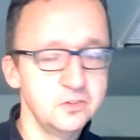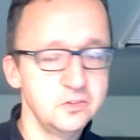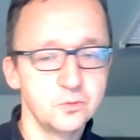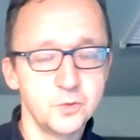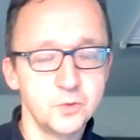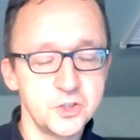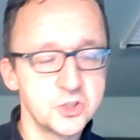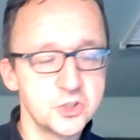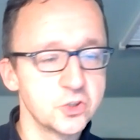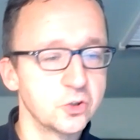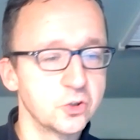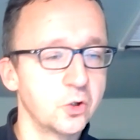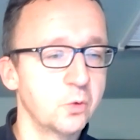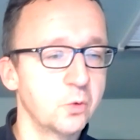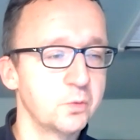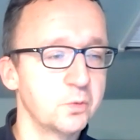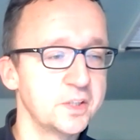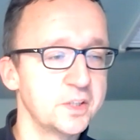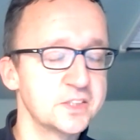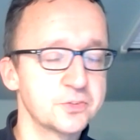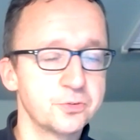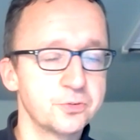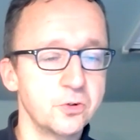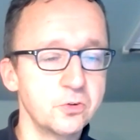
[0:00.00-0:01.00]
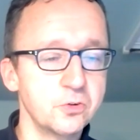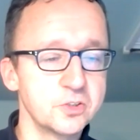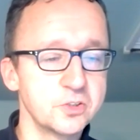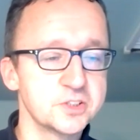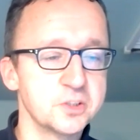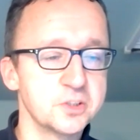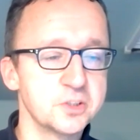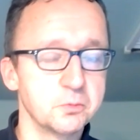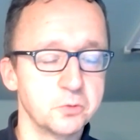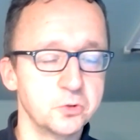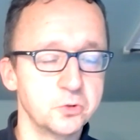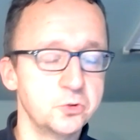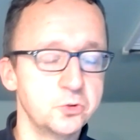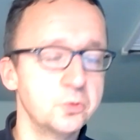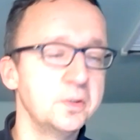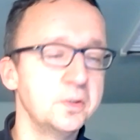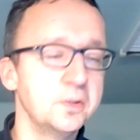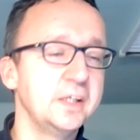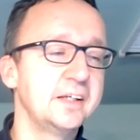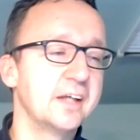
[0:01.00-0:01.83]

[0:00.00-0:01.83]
we should always focus them on doing